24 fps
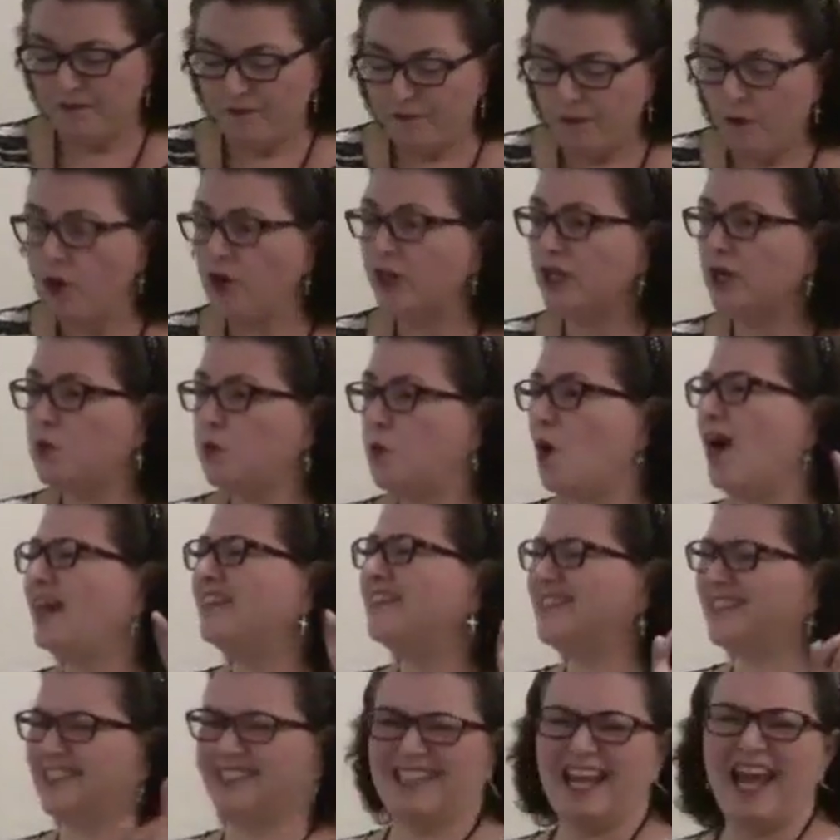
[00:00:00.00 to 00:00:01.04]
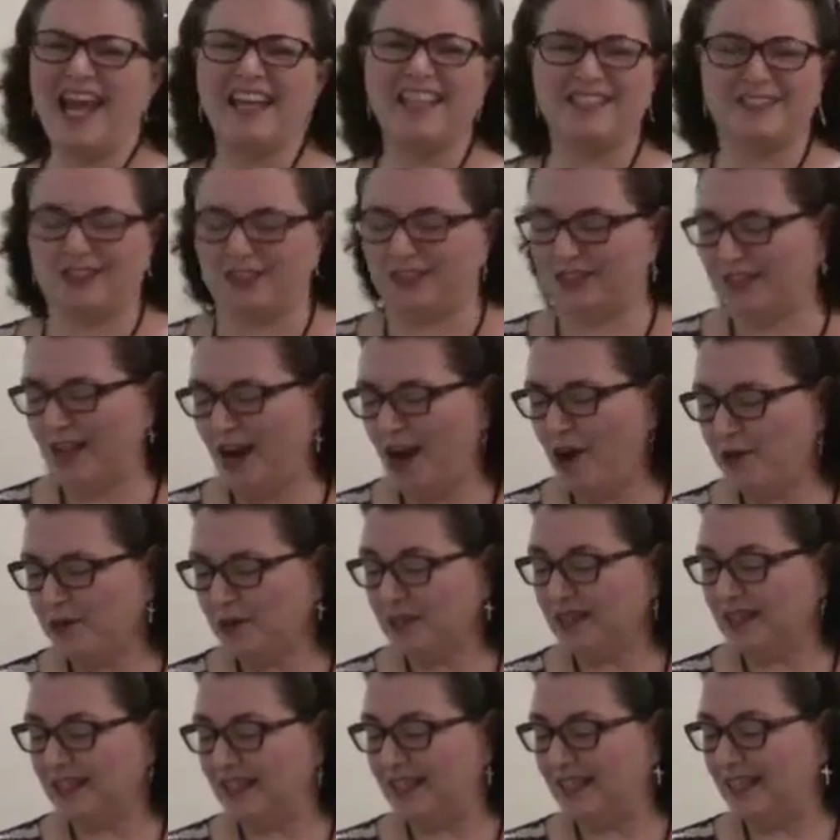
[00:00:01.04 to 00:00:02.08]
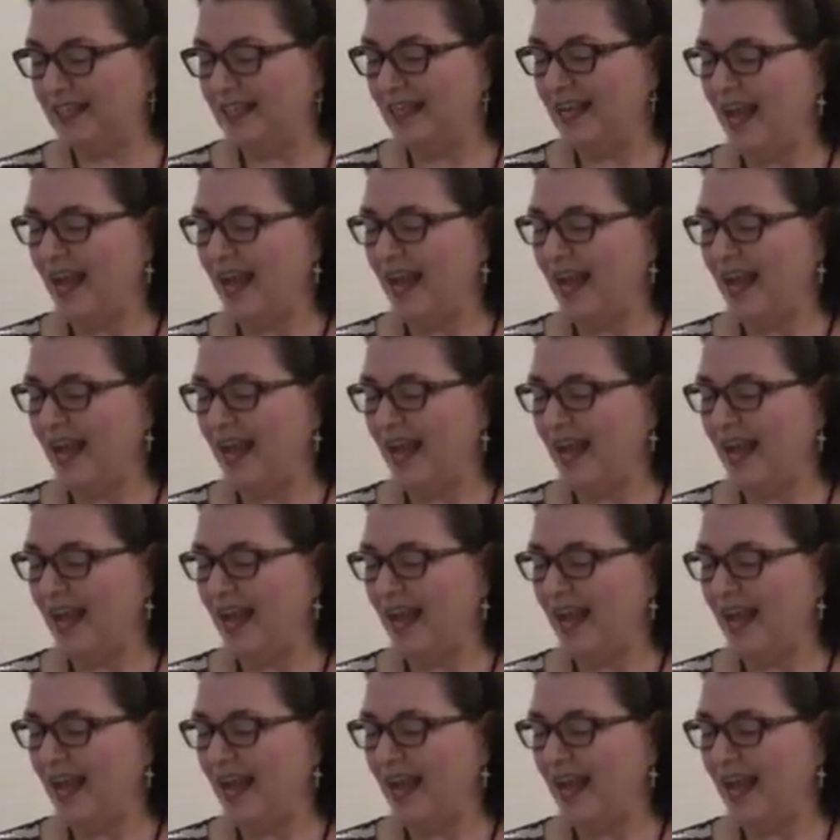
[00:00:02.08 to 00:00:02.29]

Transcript: 41 states currently